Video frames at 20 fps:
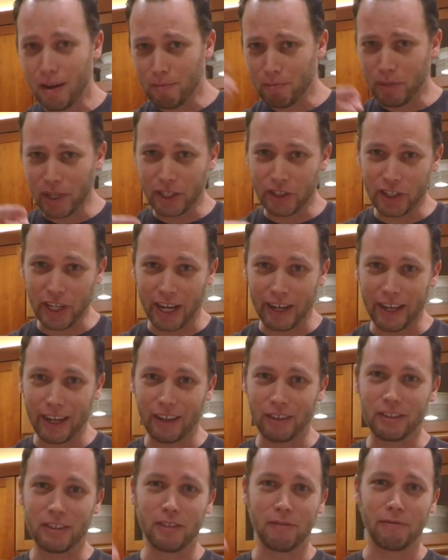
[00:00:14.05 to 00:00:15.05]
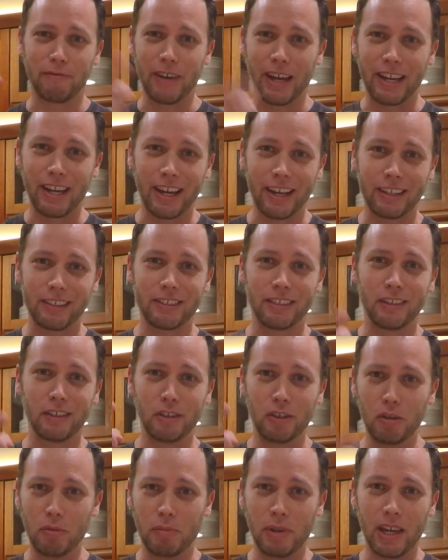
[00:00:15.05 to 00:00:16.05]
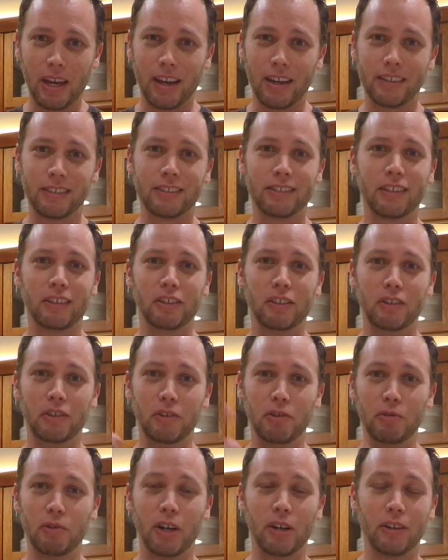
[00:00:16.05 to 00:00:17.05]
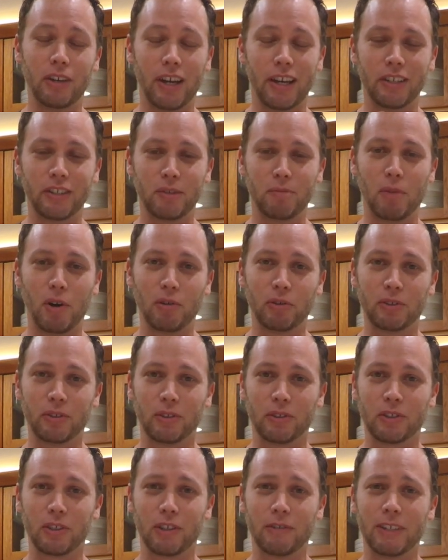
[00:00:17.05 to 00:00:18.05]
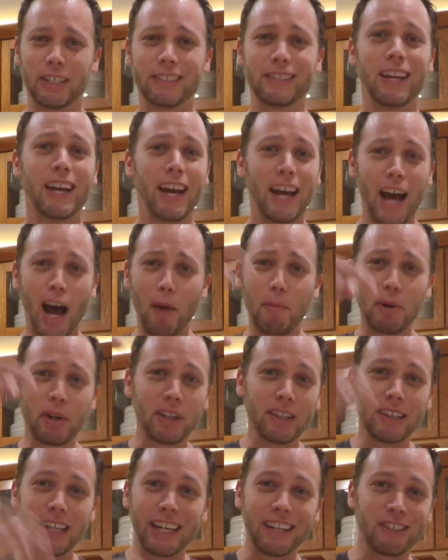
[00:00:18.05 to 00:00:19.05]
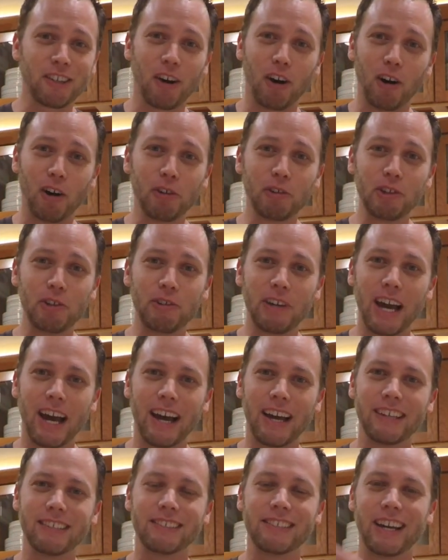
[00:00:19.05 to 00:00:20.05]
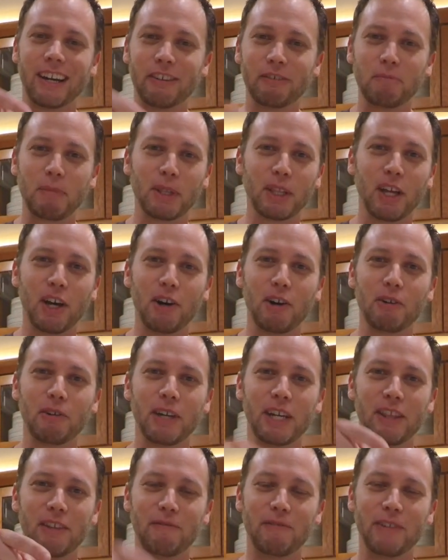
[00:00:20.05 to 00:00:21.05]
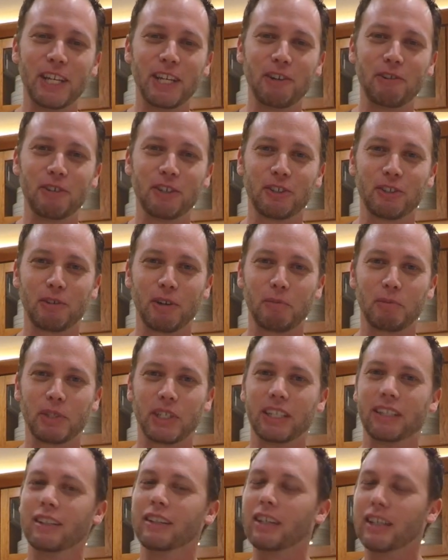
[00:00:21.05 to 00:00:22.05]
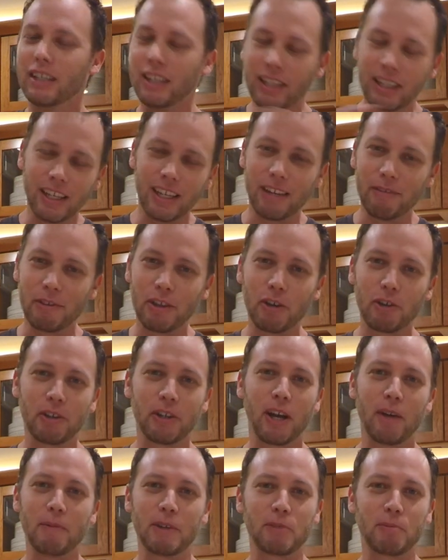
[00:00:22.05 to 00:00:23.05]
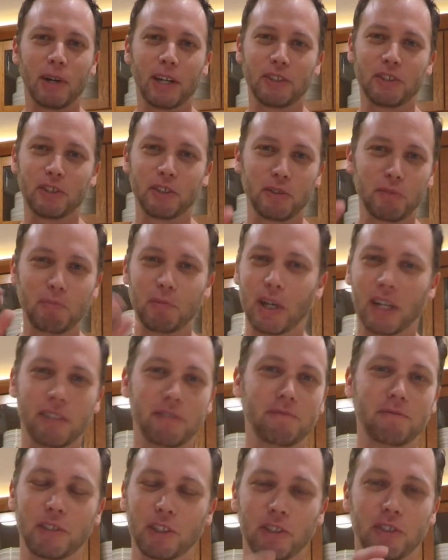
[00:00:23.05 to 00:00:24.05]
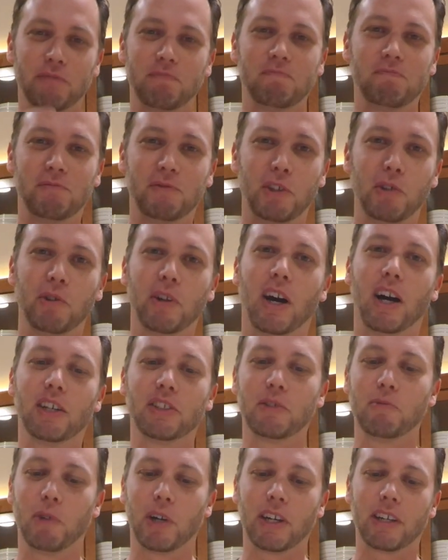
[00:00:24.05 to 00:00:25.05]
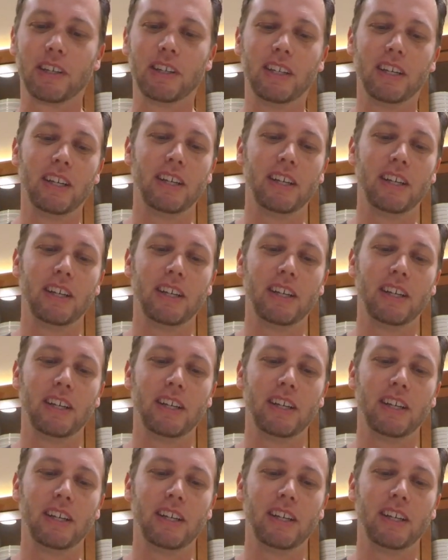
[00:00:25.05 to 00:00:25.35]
Big shout out to FedEx, UPS, US Postal Service. I'll put a link to all you guys down below in the video description, even though you're not my sponsors, but you're just doing awesome work.